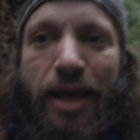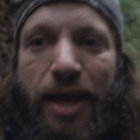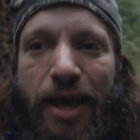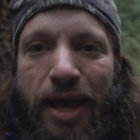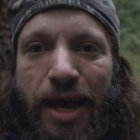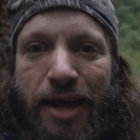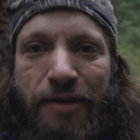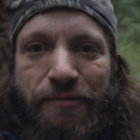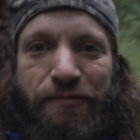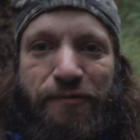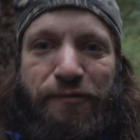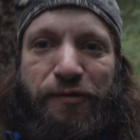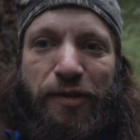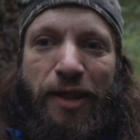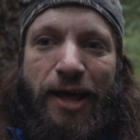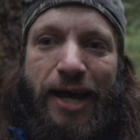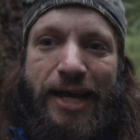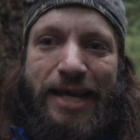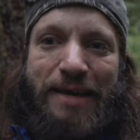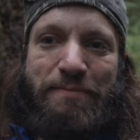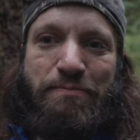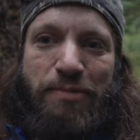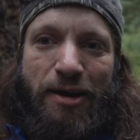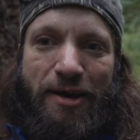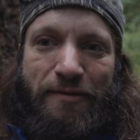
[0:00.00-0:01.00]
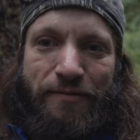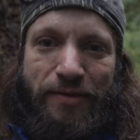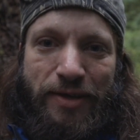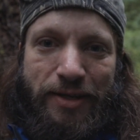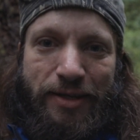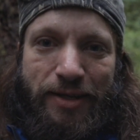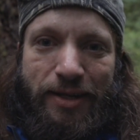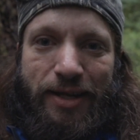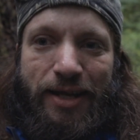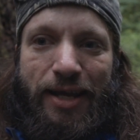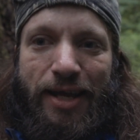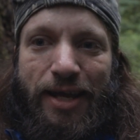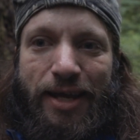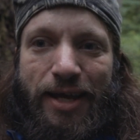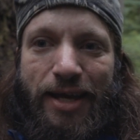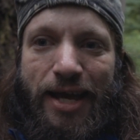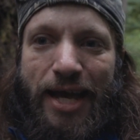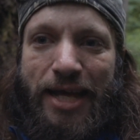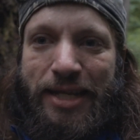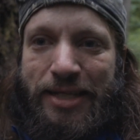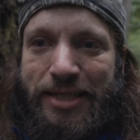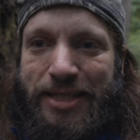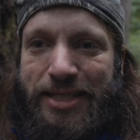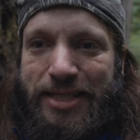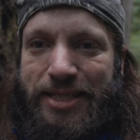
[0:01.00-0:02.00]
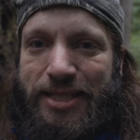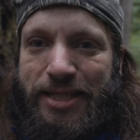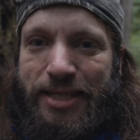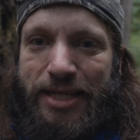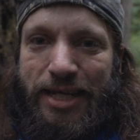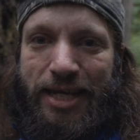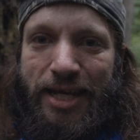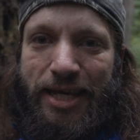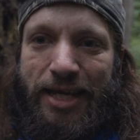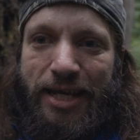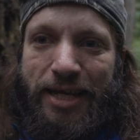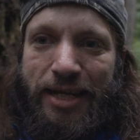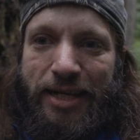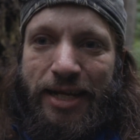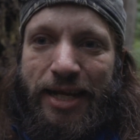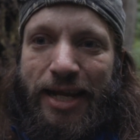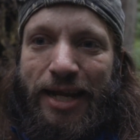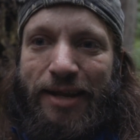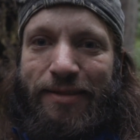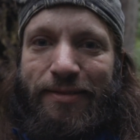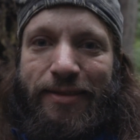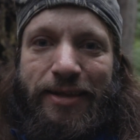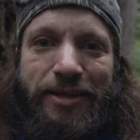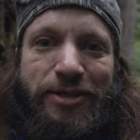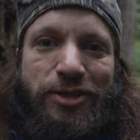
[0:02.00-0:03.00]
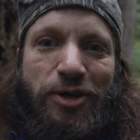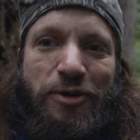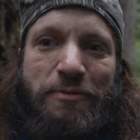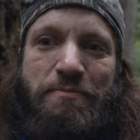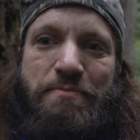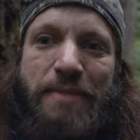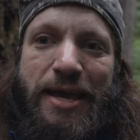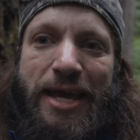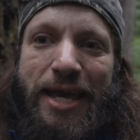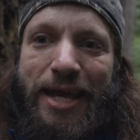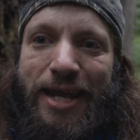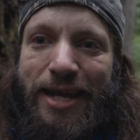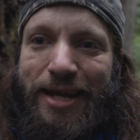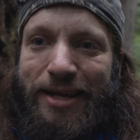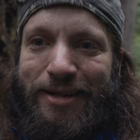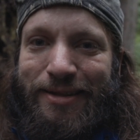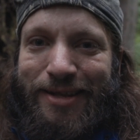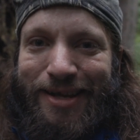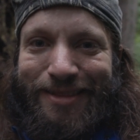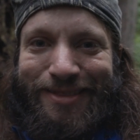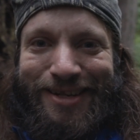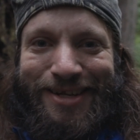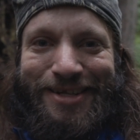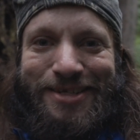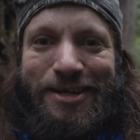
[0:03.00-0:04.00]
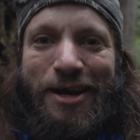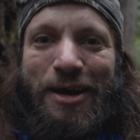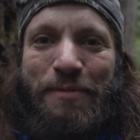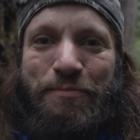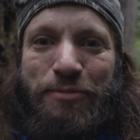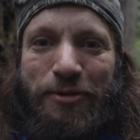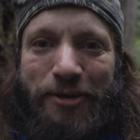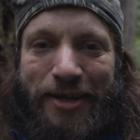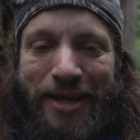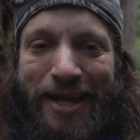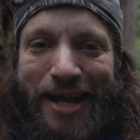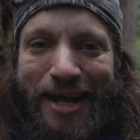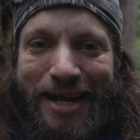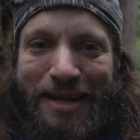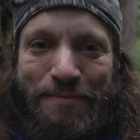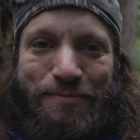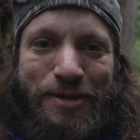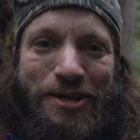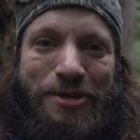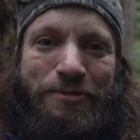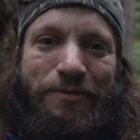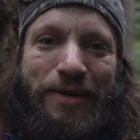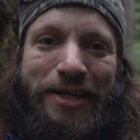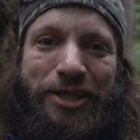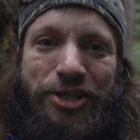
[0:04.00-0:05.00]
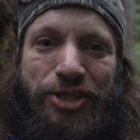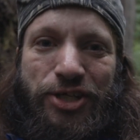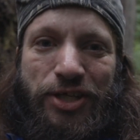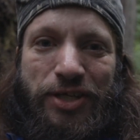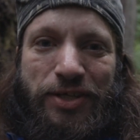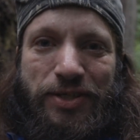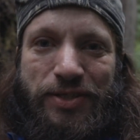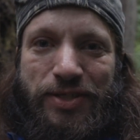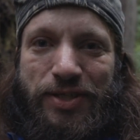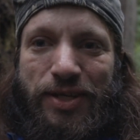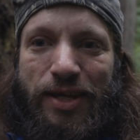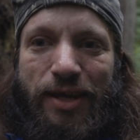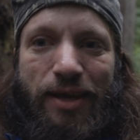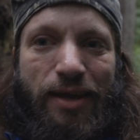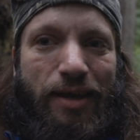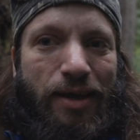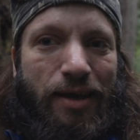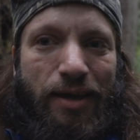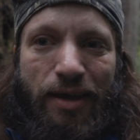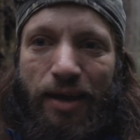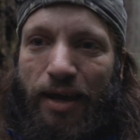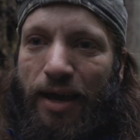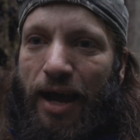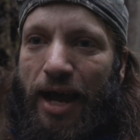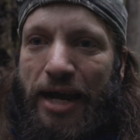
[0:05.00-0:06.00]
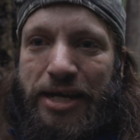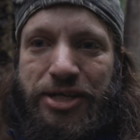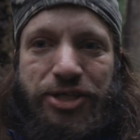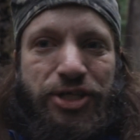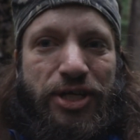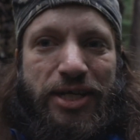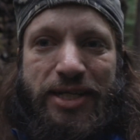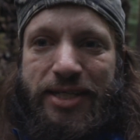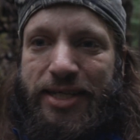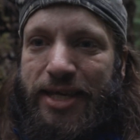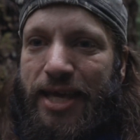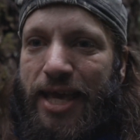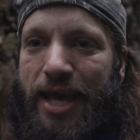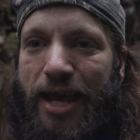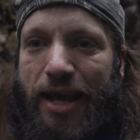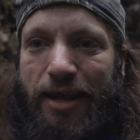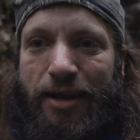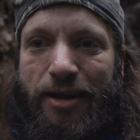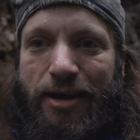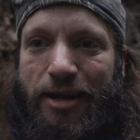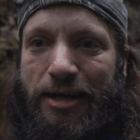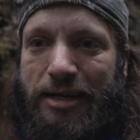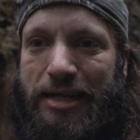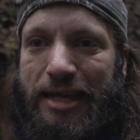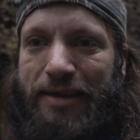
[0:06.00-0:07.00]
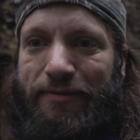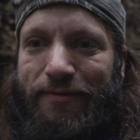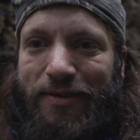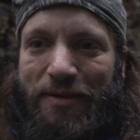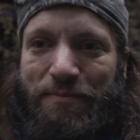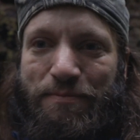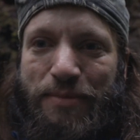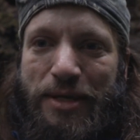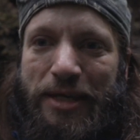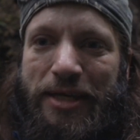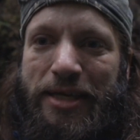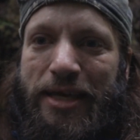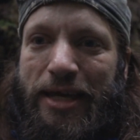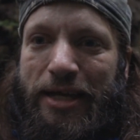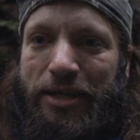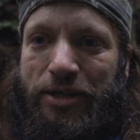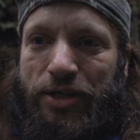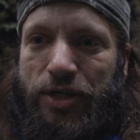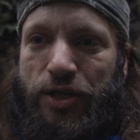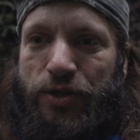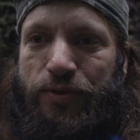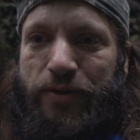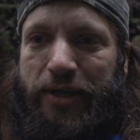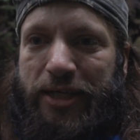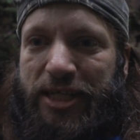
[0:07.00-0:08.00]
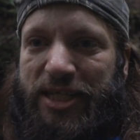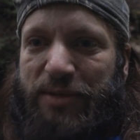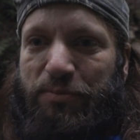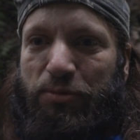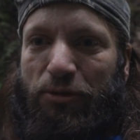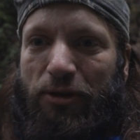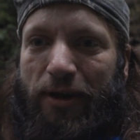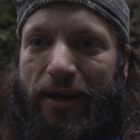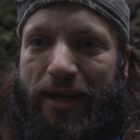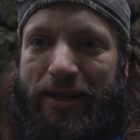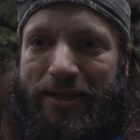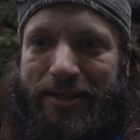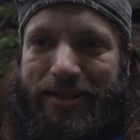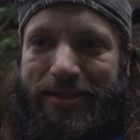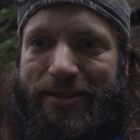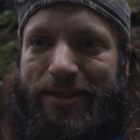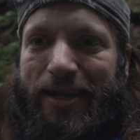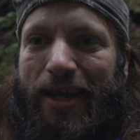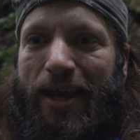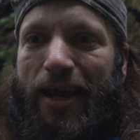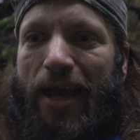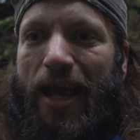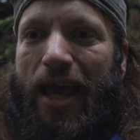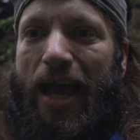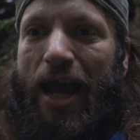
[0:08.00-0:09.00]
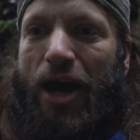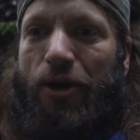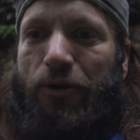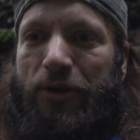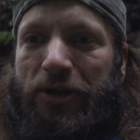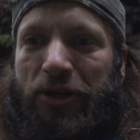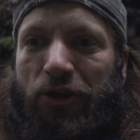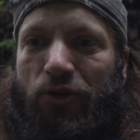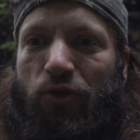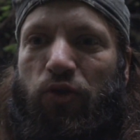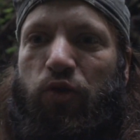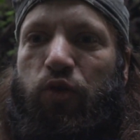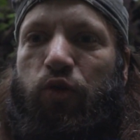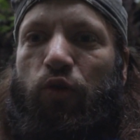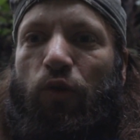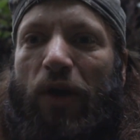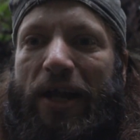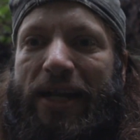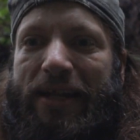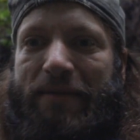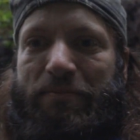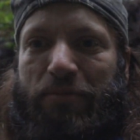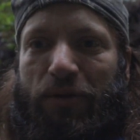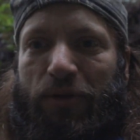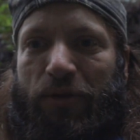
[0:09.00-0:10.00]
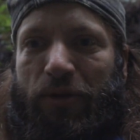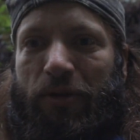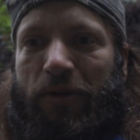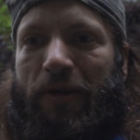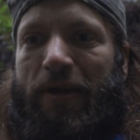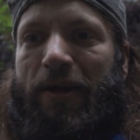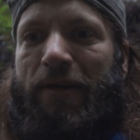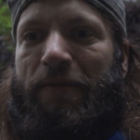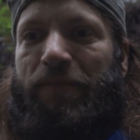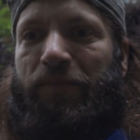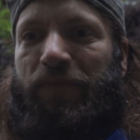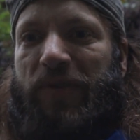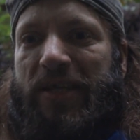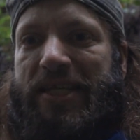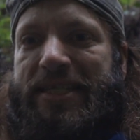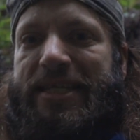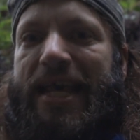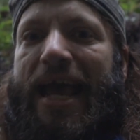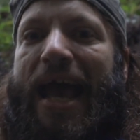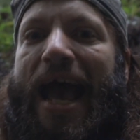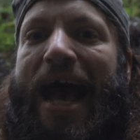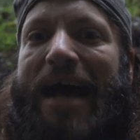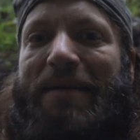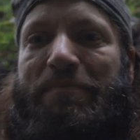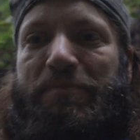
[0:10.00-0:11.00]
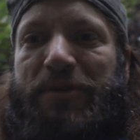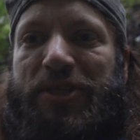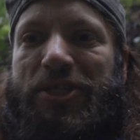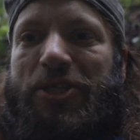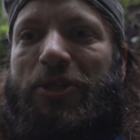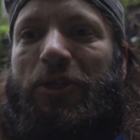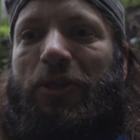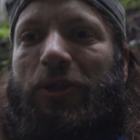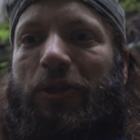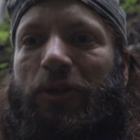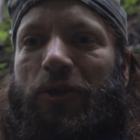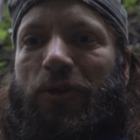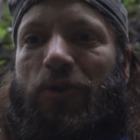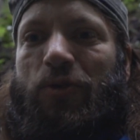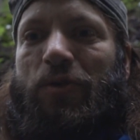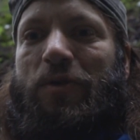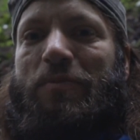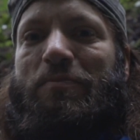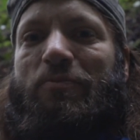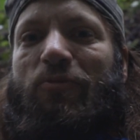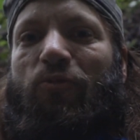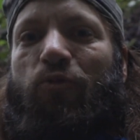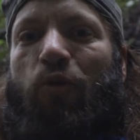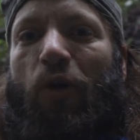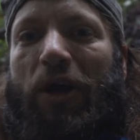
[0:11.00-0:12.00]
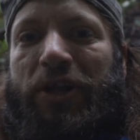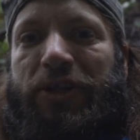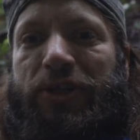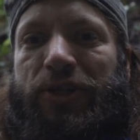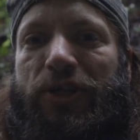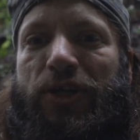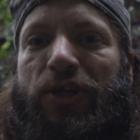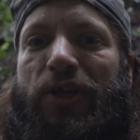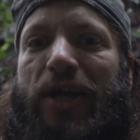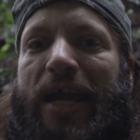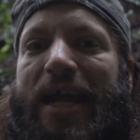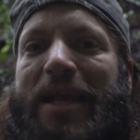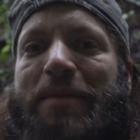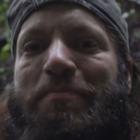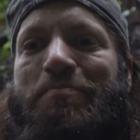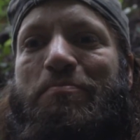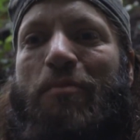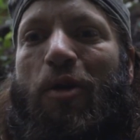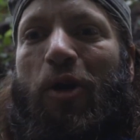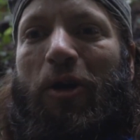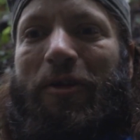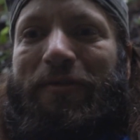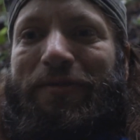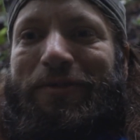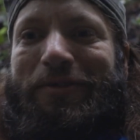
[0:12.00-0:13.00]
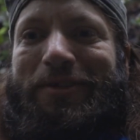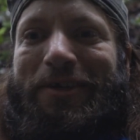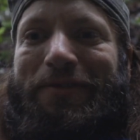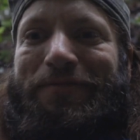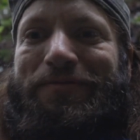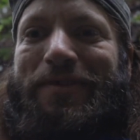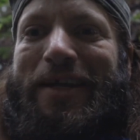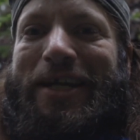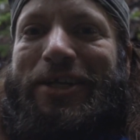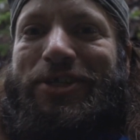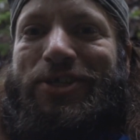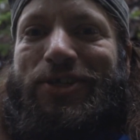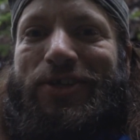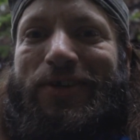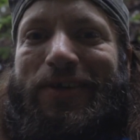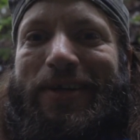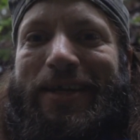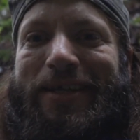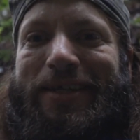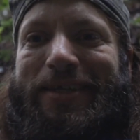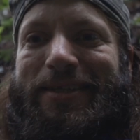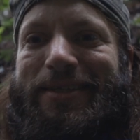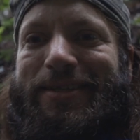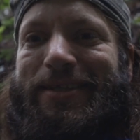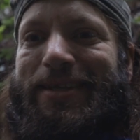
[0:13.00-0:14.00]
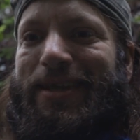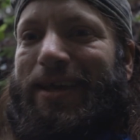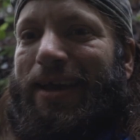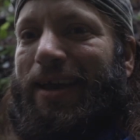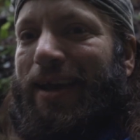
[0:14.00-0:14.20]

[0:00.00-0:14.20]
and fly above it and see it in the domain that its upper canopy reaches. I just cannot even begin to express how incredible this absolute wonder and marvel of nature is.